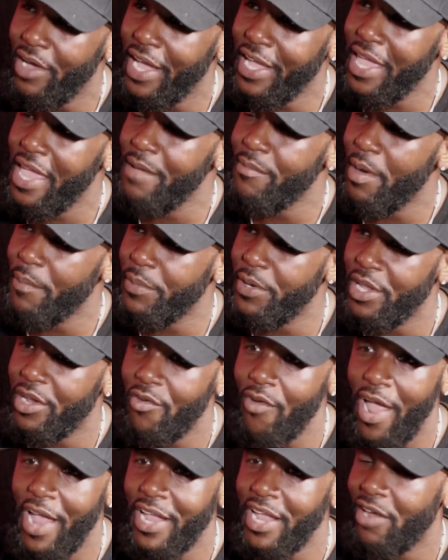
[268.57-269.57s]
I came up
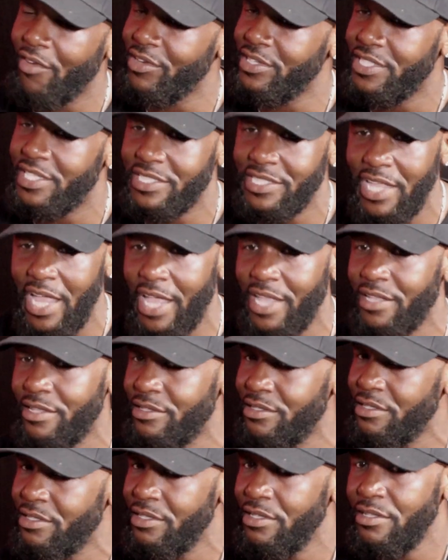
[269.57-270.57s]
in the crack era just like,